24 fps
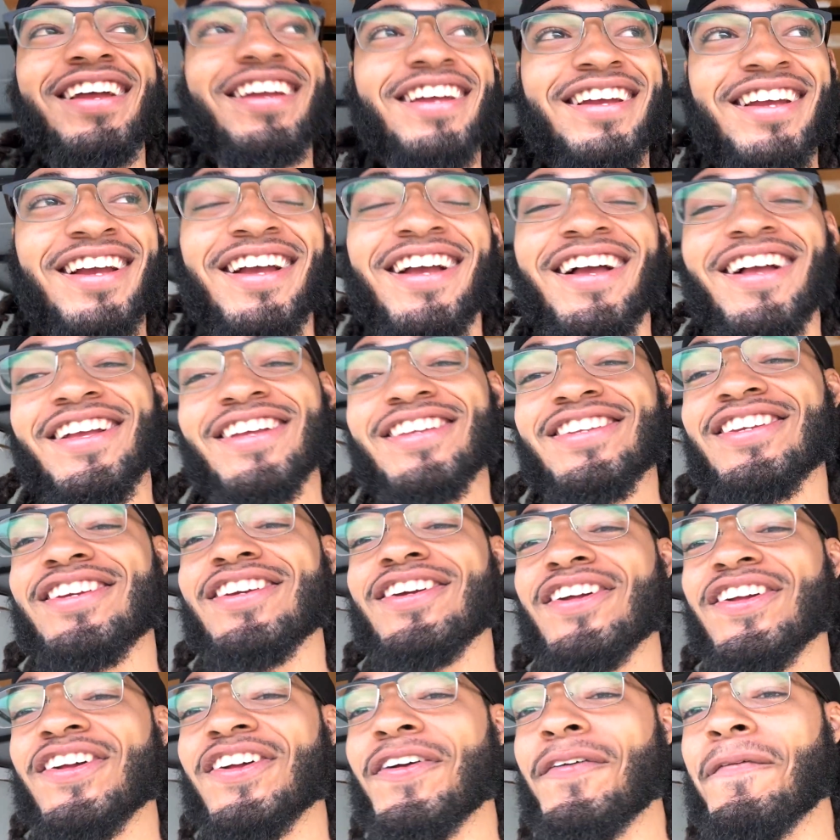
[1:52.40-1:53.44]

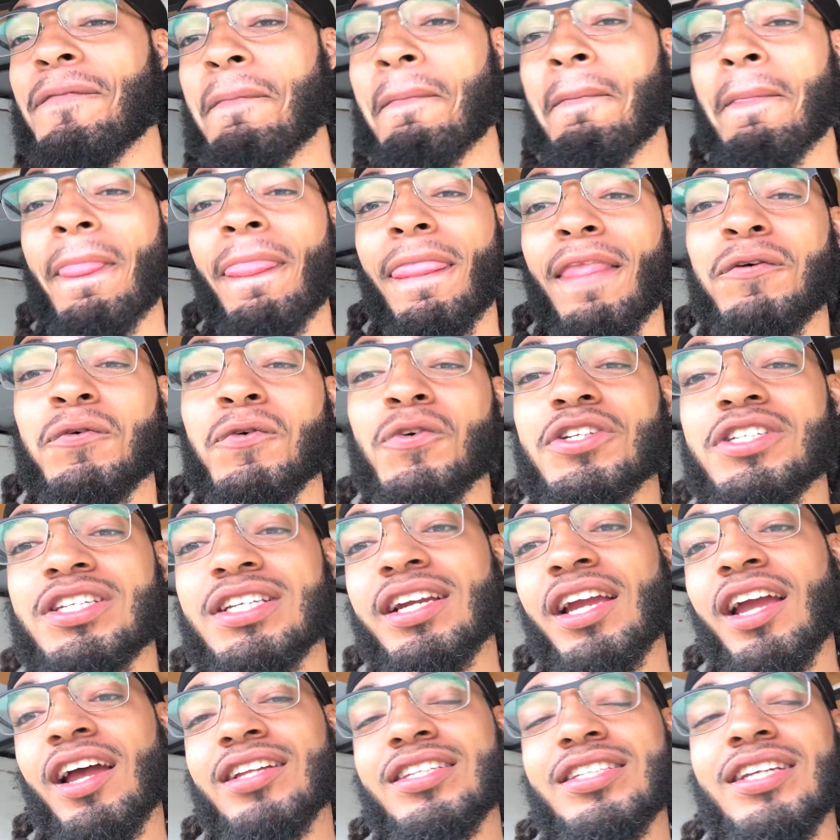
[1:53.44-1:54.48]
So we'll see
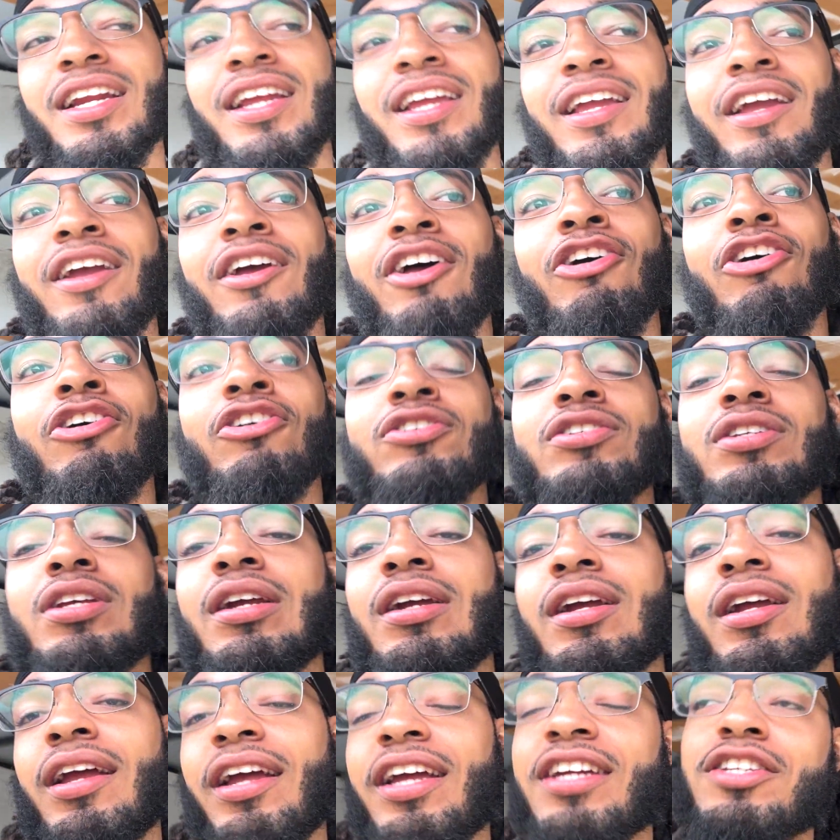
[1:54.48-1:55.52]
how today goes.
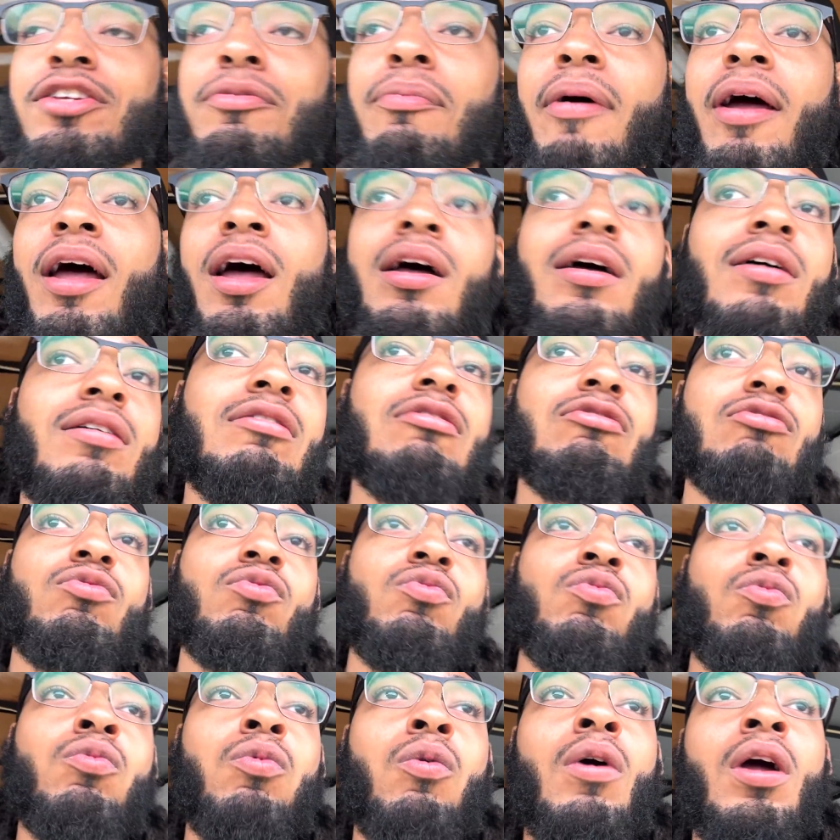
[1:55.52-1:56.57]
It's about
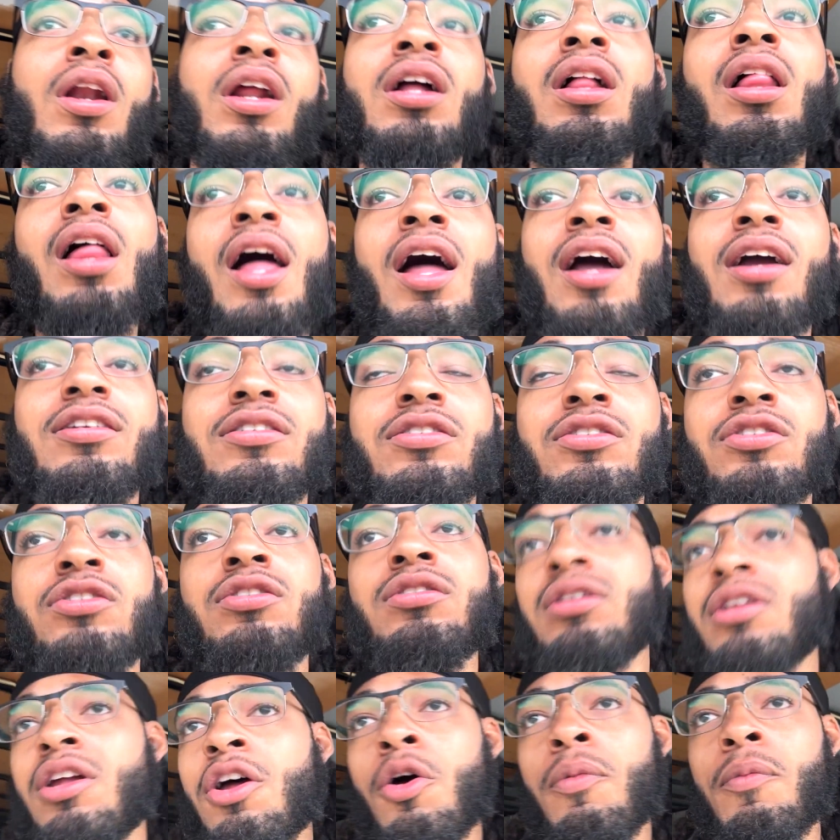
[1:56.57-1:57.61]
1 o'clock,
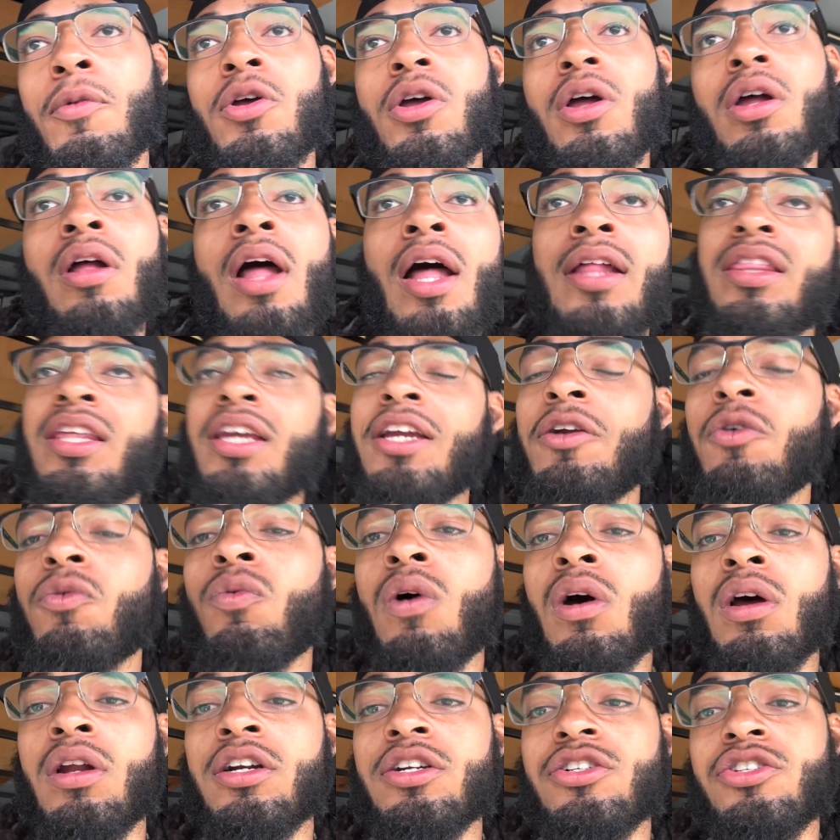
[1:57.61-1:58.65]
almost, I think
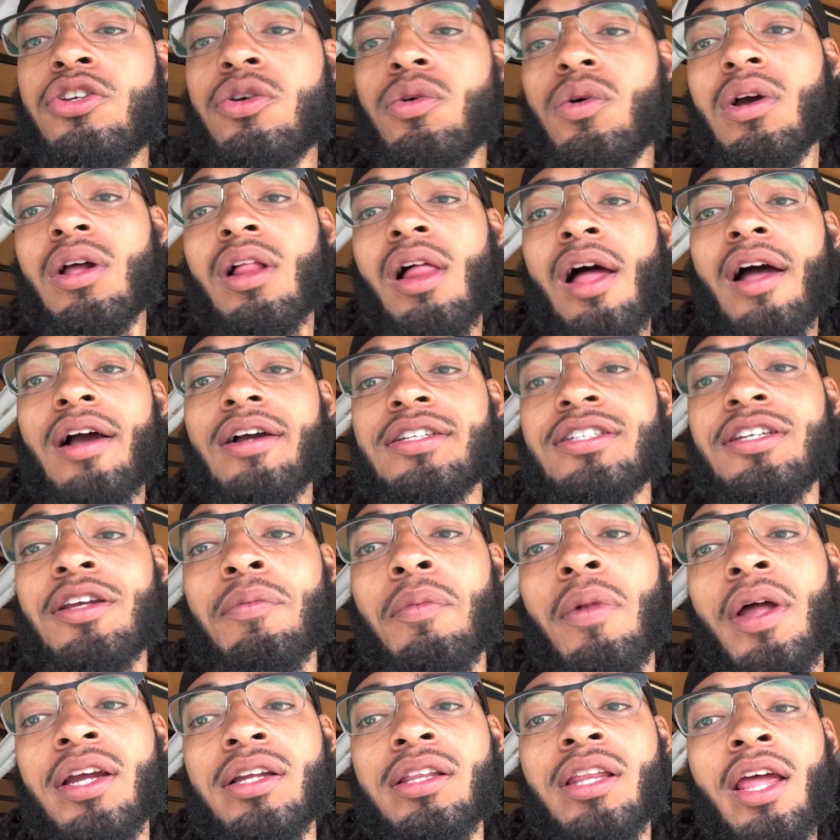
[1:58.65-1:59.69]
1 or 2 o'clock, something
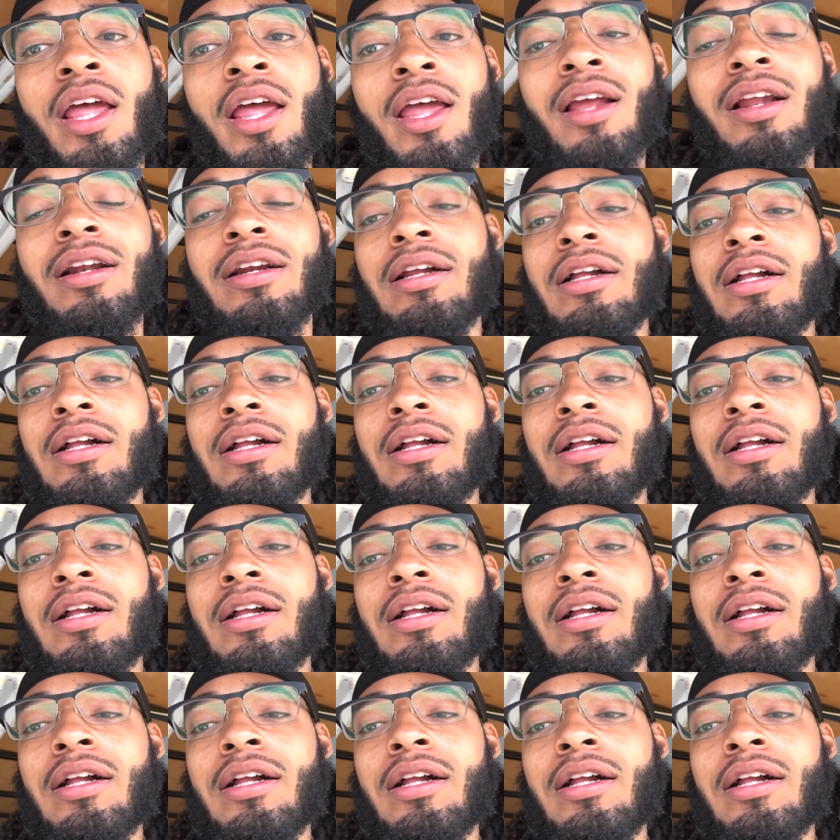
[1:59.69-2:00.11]
like that.